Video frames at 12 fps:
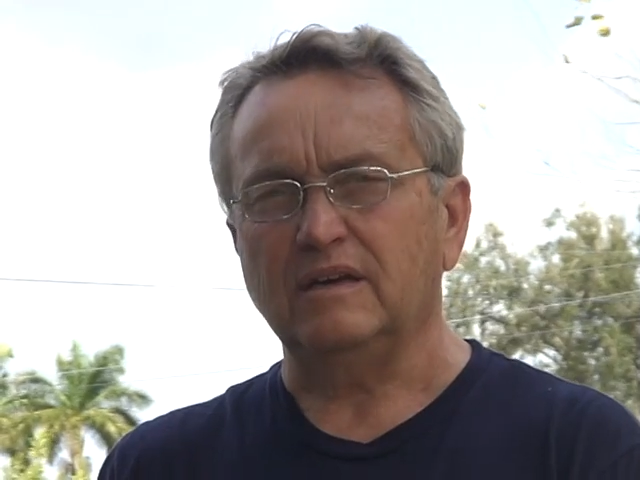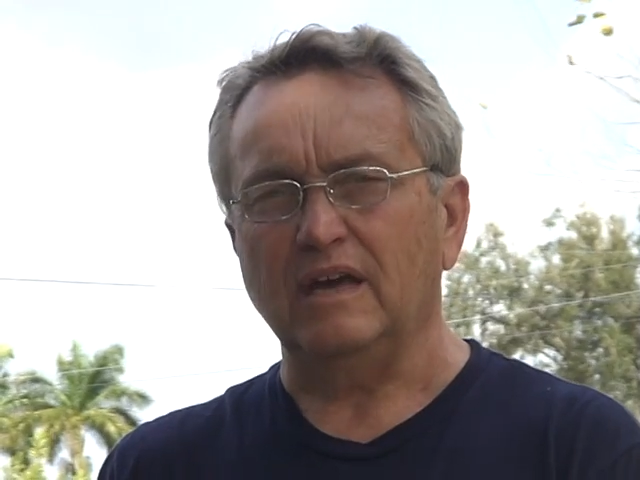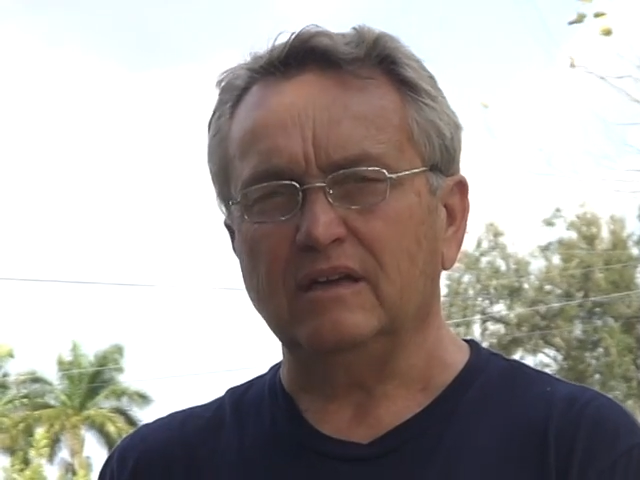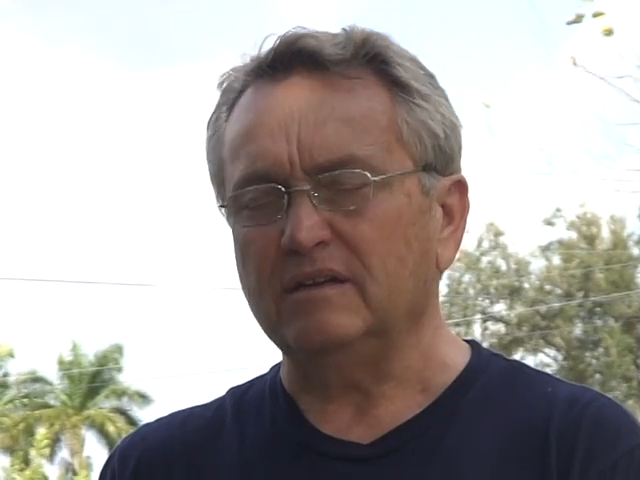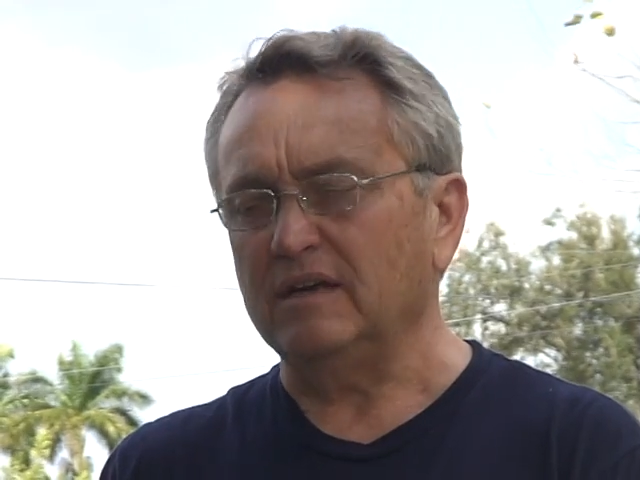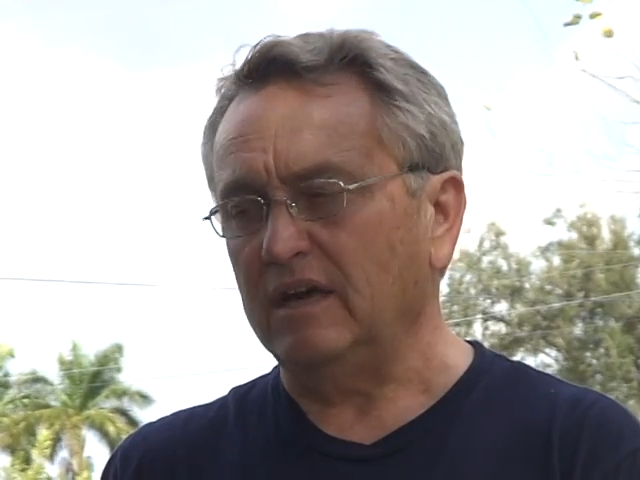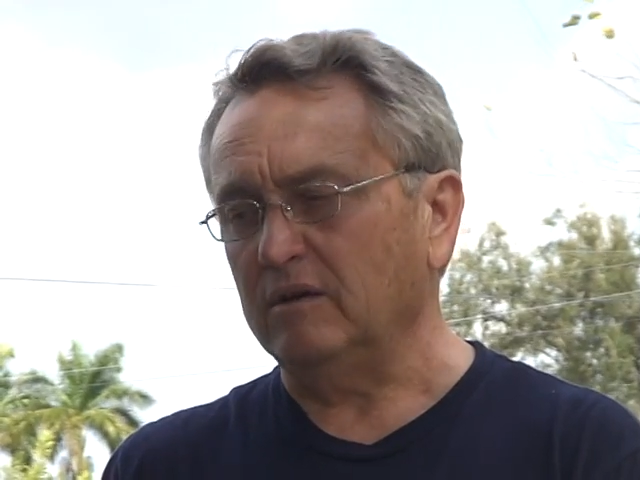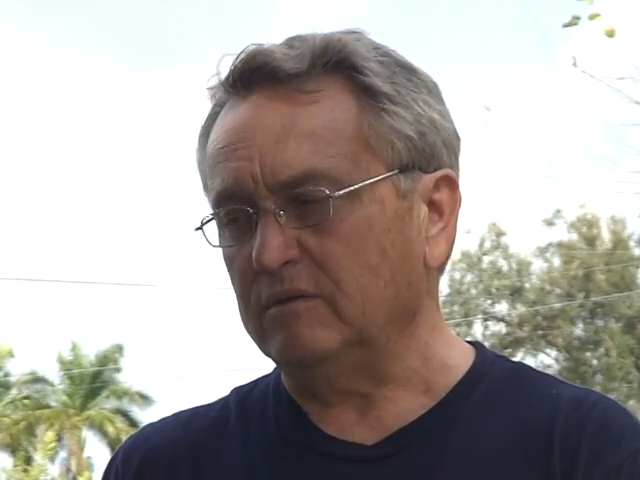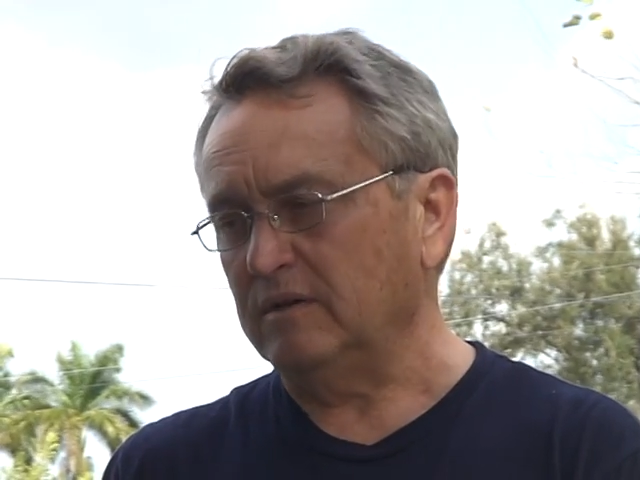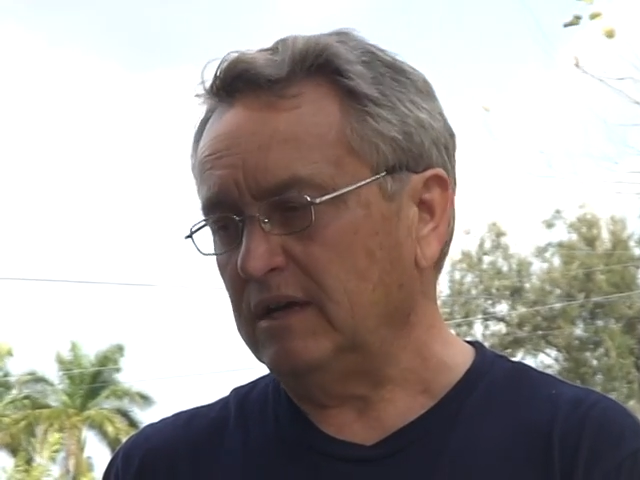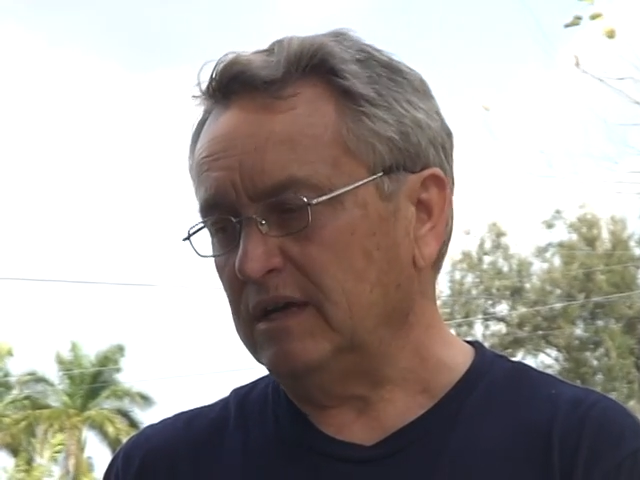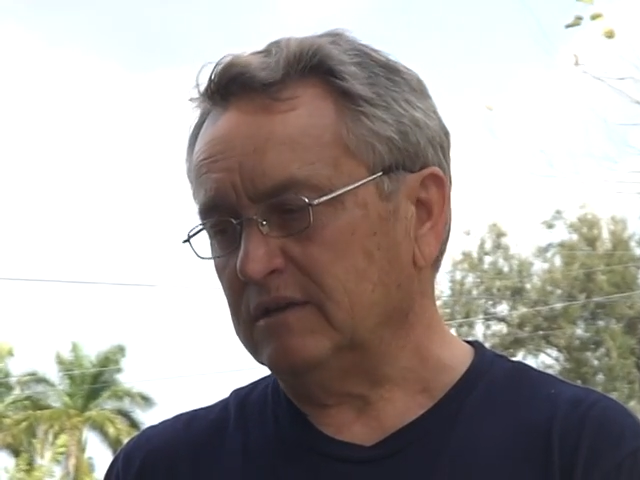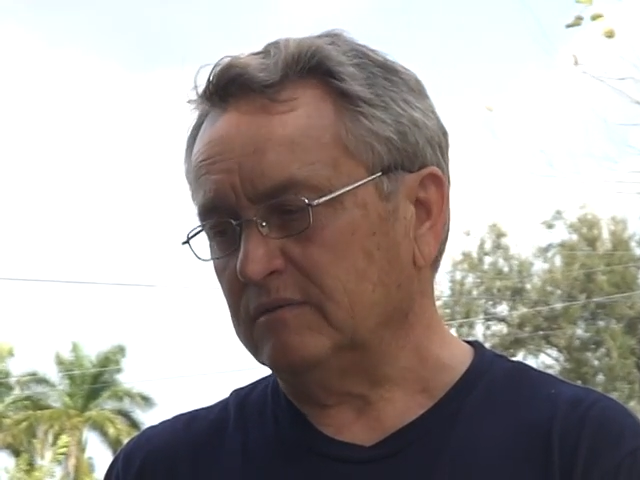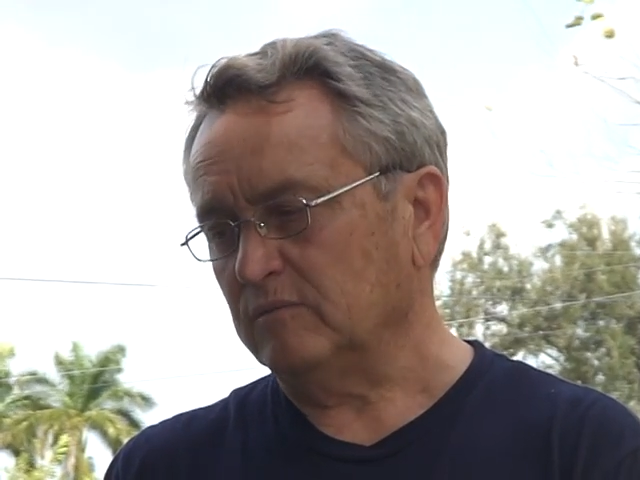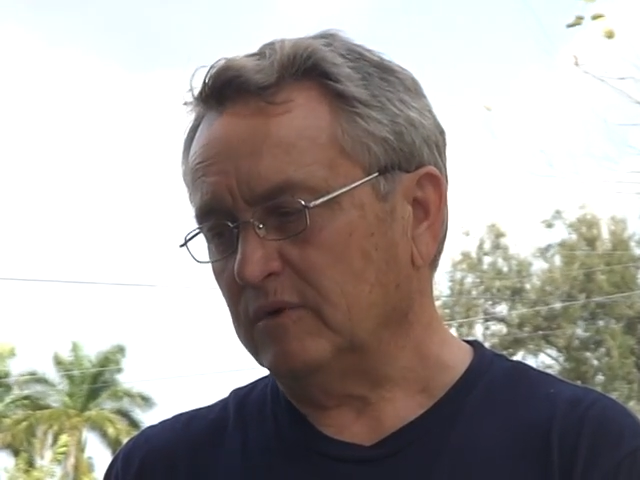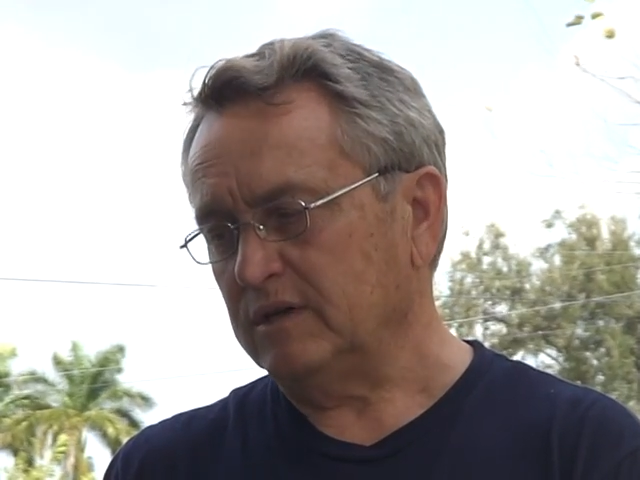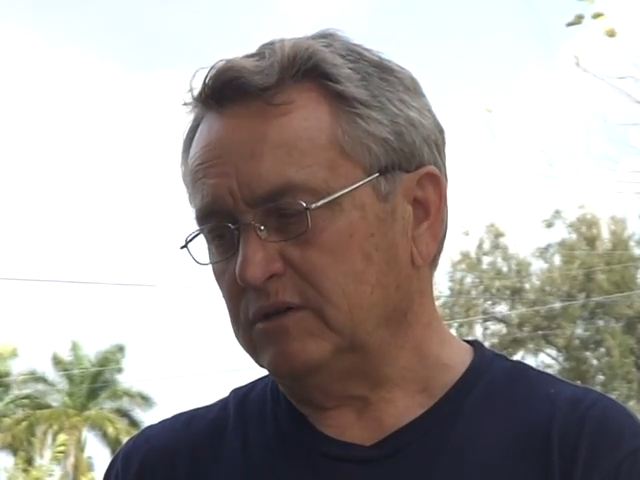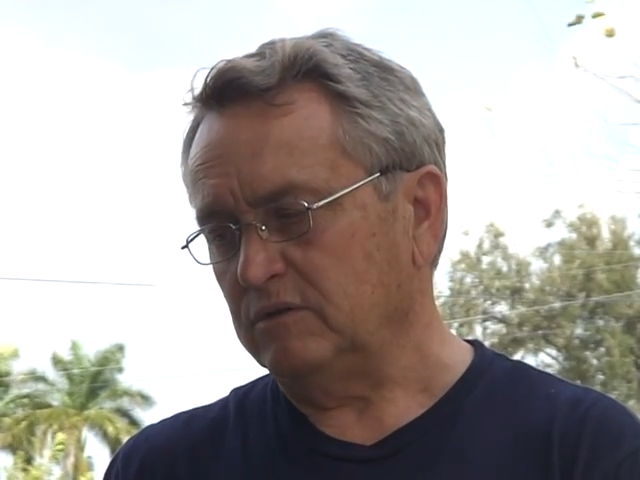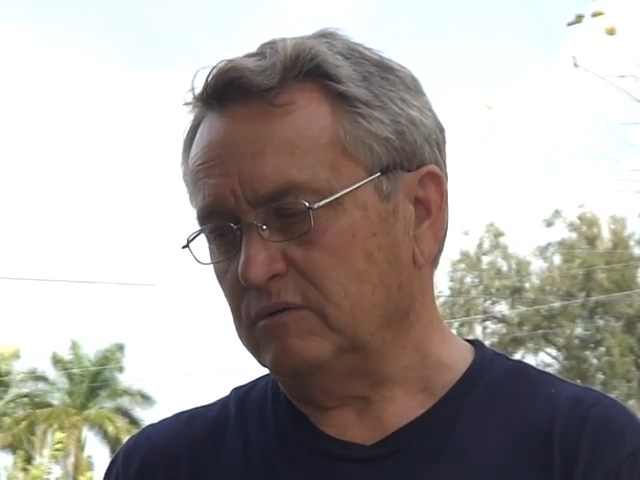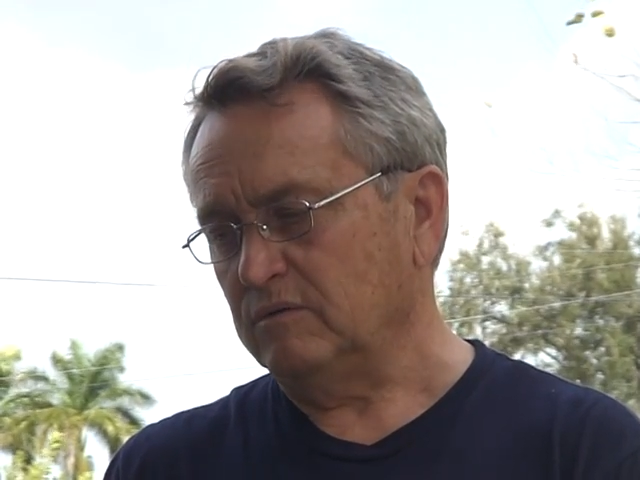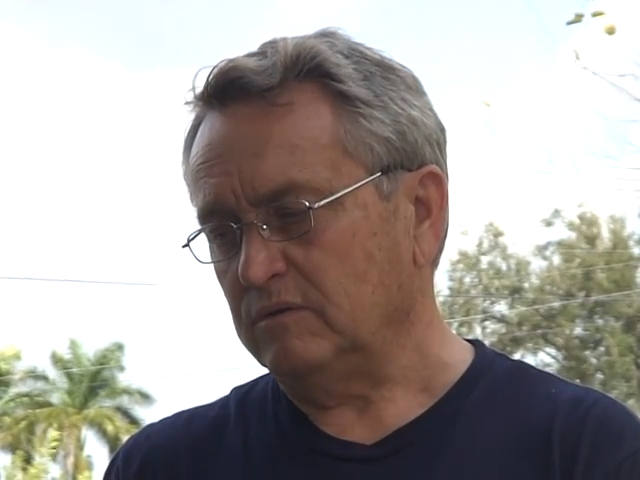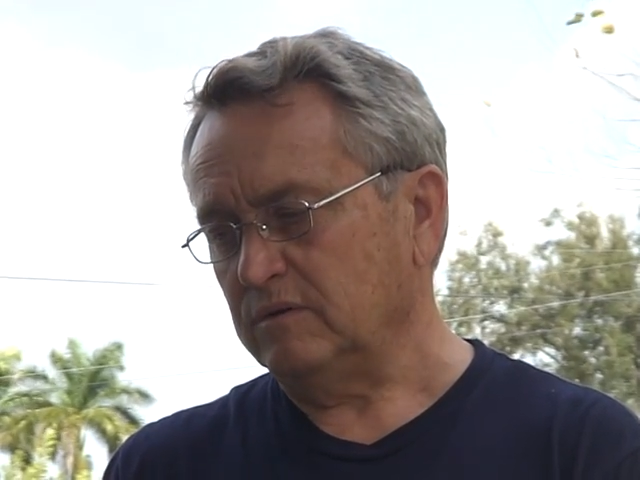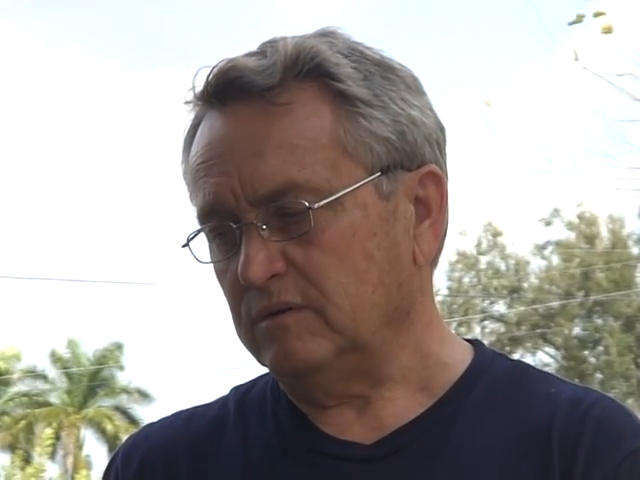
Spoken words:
And when you